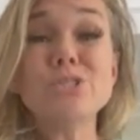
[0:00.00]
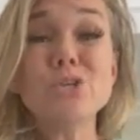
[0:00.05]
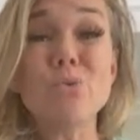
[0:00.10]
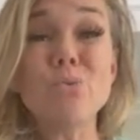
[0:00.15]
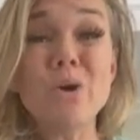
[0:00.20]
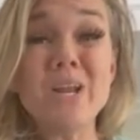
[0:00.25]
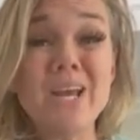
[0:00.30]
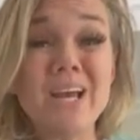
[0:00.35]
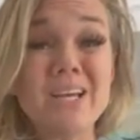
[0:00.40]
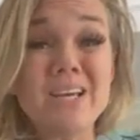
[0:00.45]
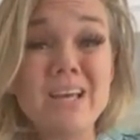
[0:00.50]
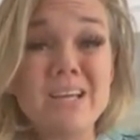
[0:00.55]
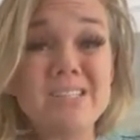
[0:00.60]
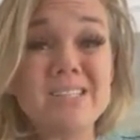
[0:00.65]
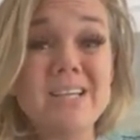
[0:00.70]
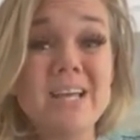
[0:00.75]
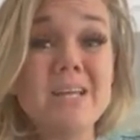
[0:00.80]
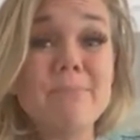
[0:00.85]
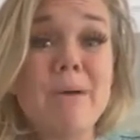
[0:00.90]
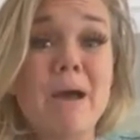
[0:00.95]
So what a
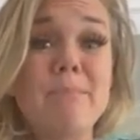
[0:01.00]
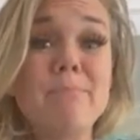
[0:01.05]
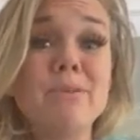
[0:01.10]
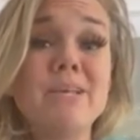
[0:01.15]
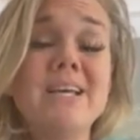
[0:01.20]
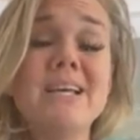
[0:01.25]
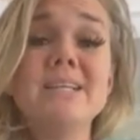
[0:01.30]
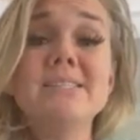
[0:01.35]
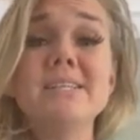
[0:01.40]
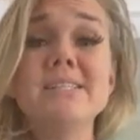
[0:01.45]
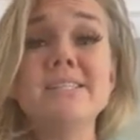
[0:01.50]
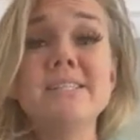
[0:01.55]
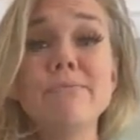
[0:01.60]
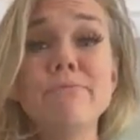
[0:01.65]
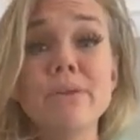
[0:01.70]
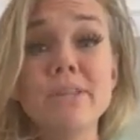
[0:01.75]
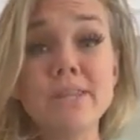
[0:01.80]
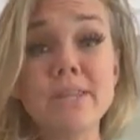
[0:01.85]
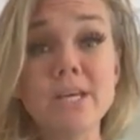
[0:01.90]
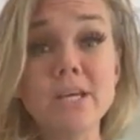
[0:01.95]
study Bible is
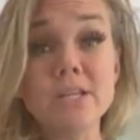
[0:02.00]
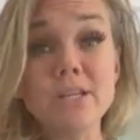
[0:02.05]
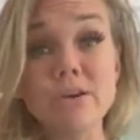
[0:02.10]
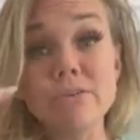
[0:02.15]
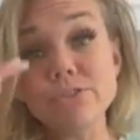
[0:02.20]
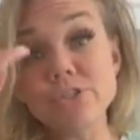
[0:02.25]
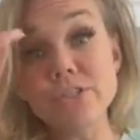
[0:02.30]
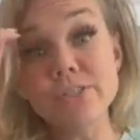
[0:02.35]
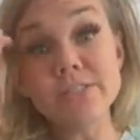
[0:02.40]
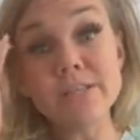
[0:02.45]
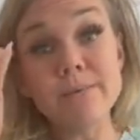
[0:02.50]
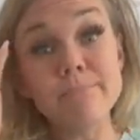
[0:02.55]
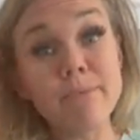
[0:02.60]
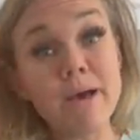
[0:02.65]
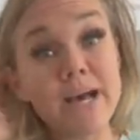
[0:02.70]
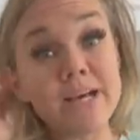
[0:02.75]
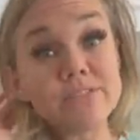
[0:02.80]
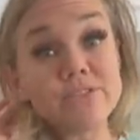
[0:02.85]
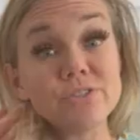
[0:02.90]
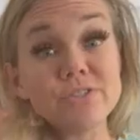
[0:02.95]
different theologians and
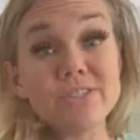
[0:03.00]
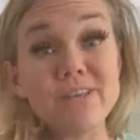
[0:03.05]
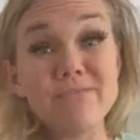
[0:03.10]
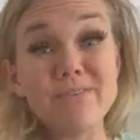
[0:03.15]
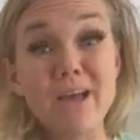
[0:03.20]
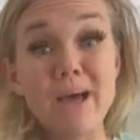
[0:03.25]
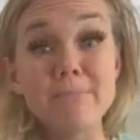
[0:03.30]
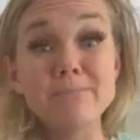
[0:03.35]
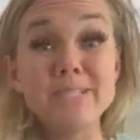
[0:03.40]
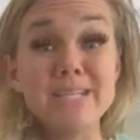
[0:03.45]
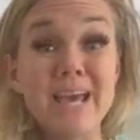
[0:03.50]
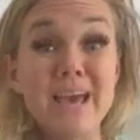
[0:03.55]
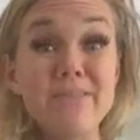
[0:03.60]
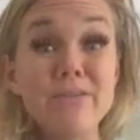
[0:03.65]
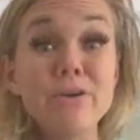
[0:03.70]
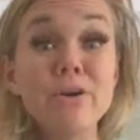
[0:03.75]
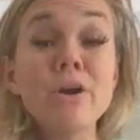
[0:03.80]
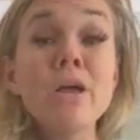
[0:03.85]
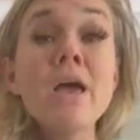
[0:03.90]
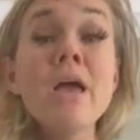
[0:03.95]
pastors have come
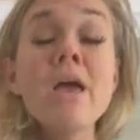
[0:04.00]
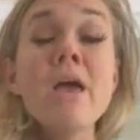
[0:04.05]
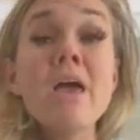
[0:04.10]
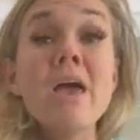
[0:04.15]
together